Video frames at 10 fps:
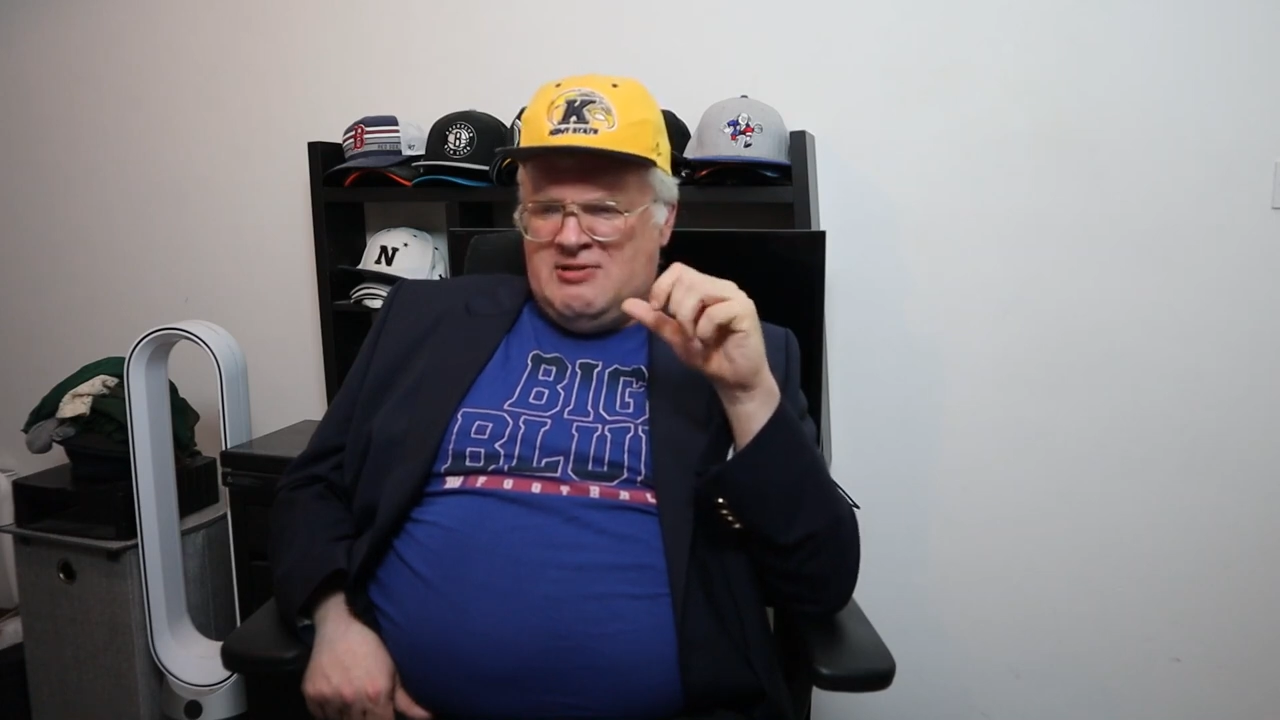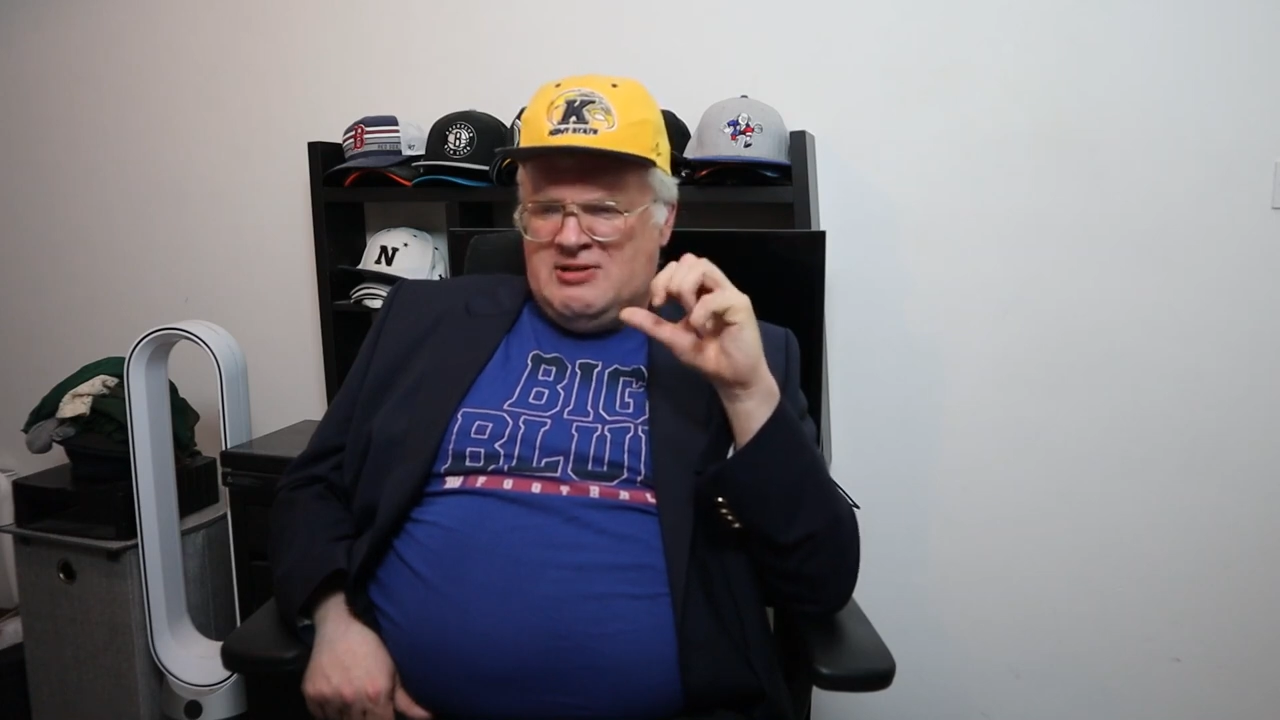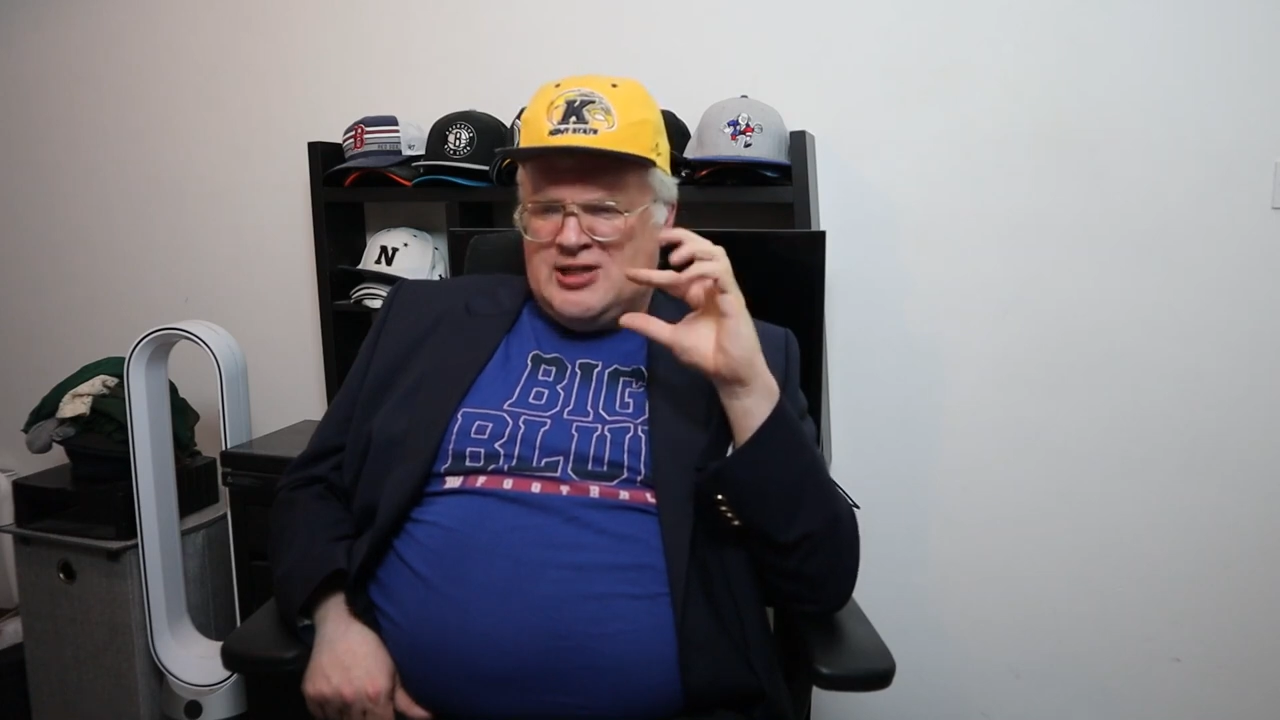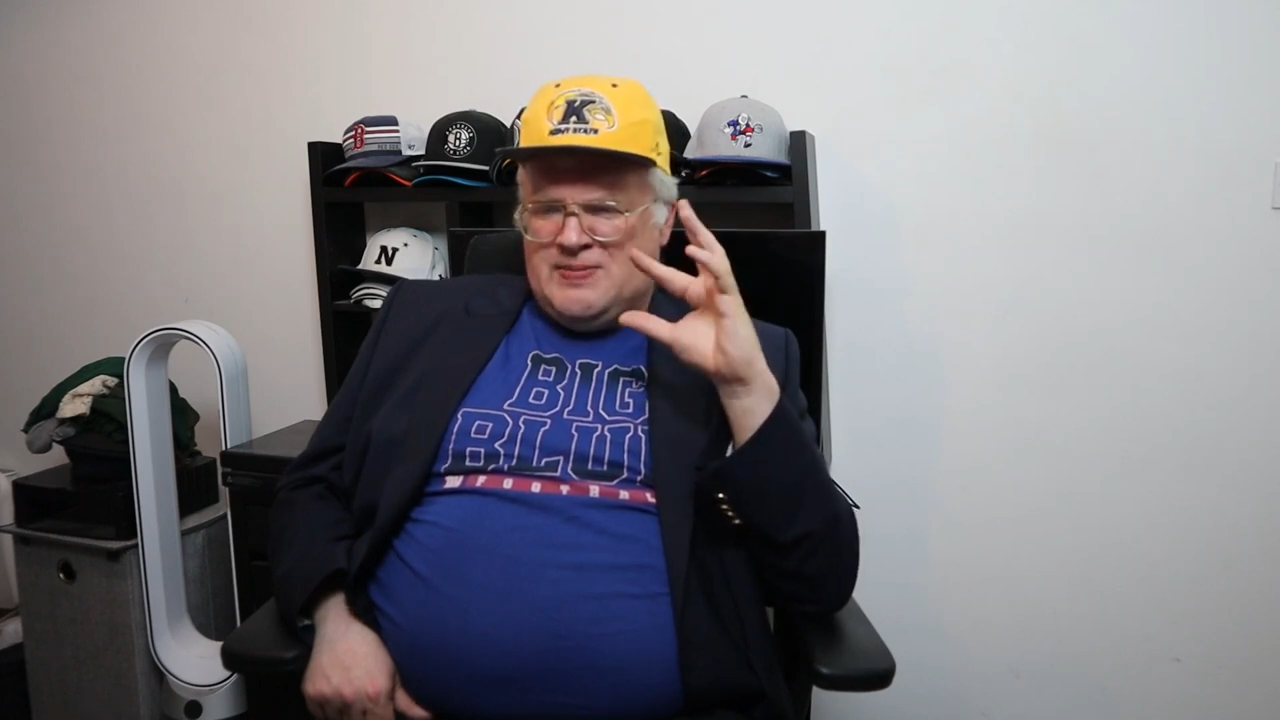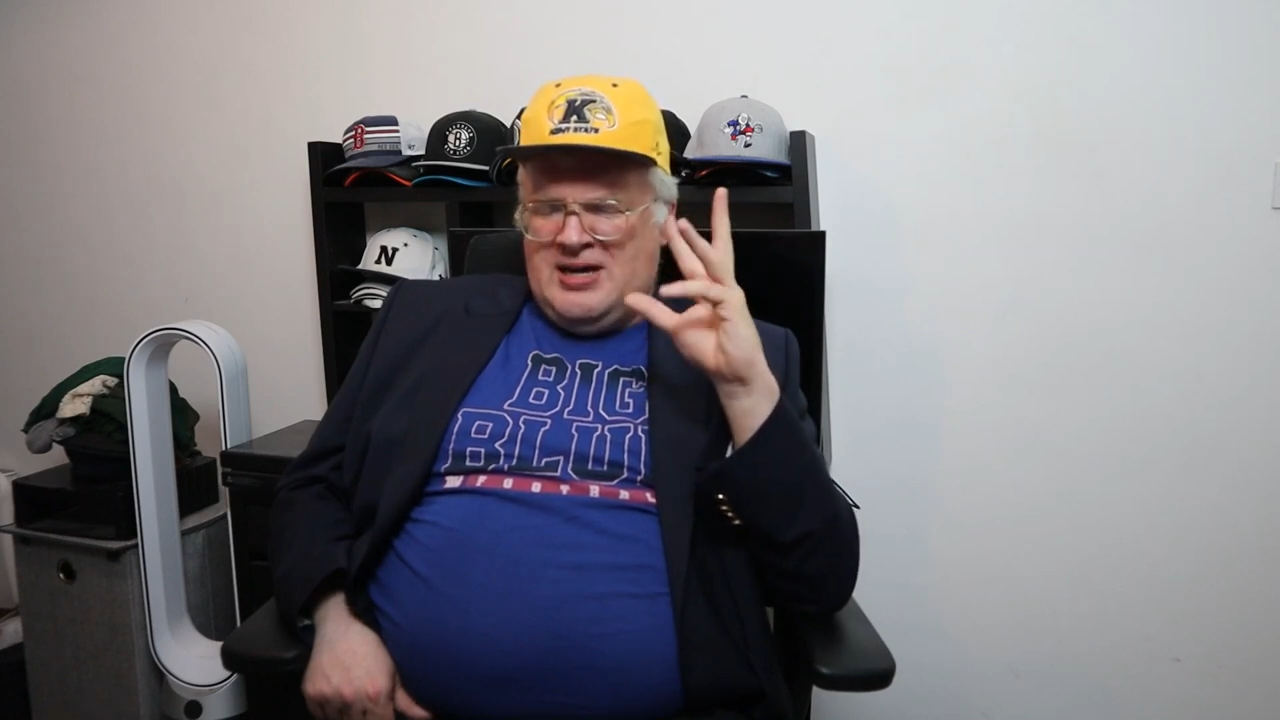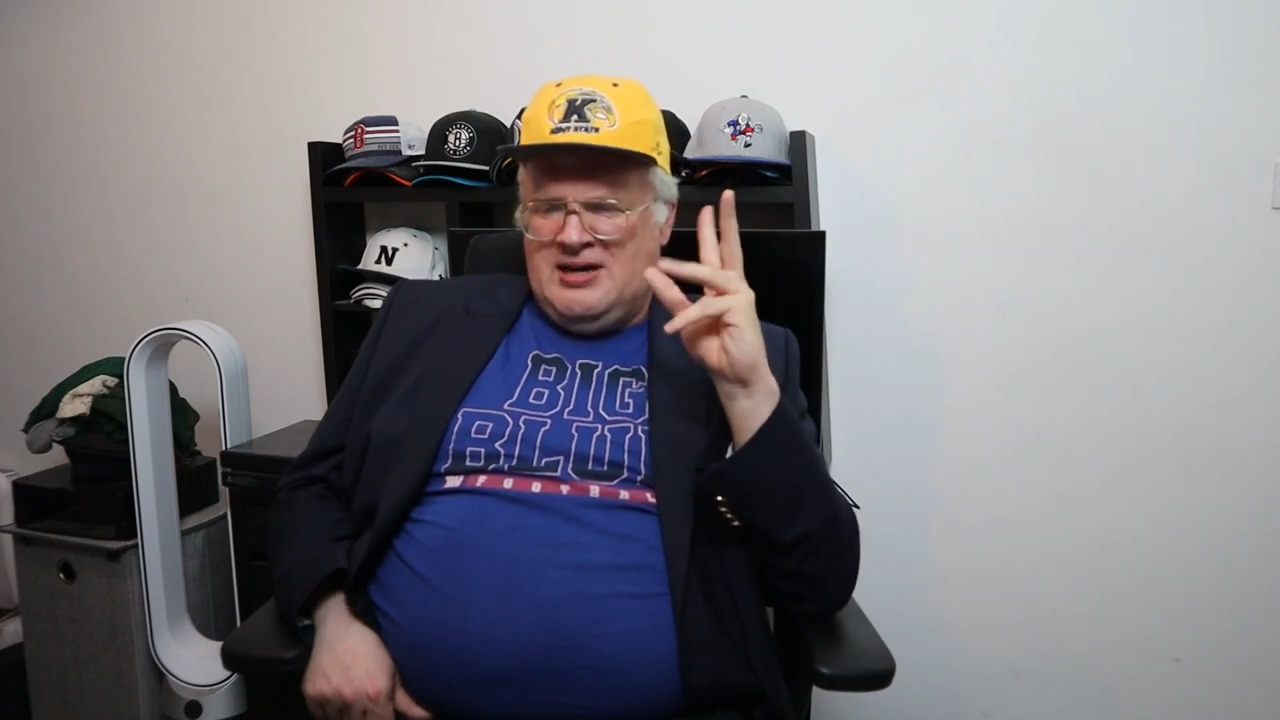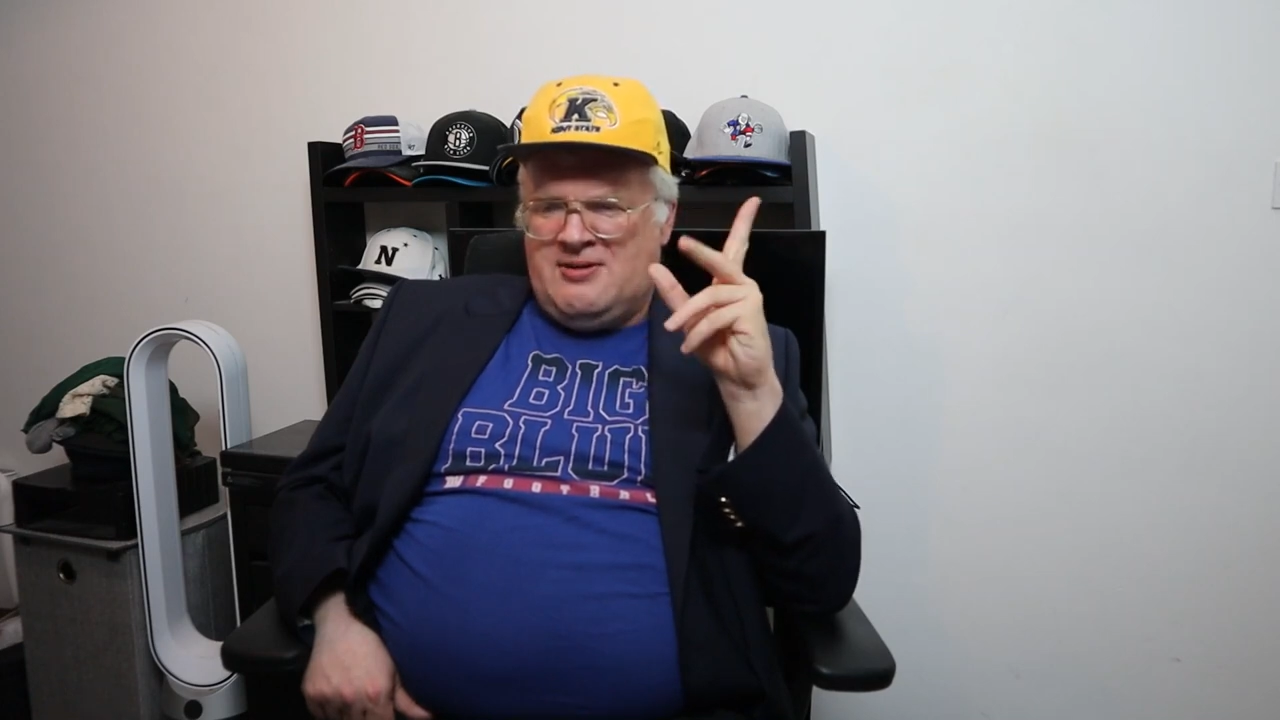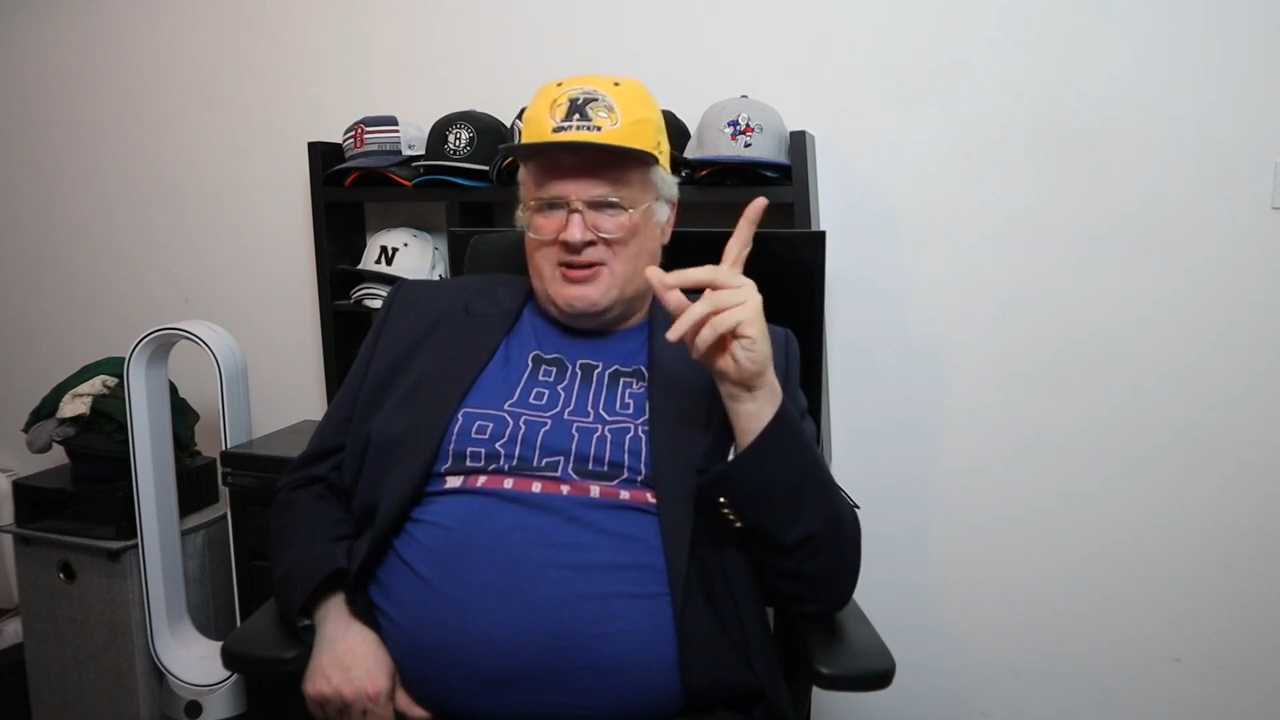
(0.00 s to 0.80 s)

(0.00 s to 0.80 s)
route to Spain